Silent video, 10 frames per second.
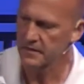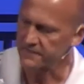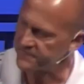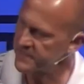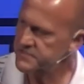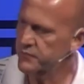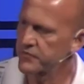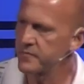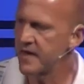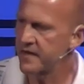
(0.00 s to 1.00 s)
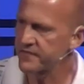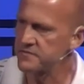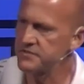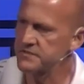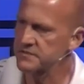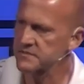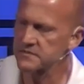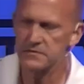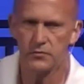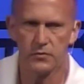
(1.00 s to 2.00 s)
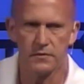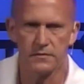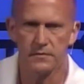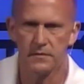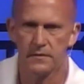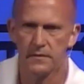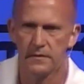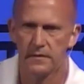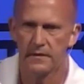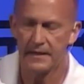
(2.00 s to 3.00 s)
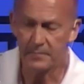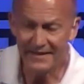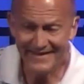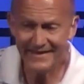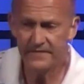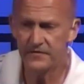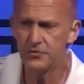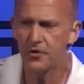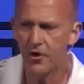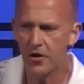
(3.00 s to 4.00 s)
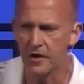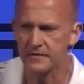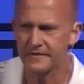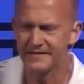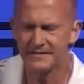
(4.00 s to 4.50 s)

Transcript: confess with your mouth that Jesus is Lord, and believe in your heart. It's,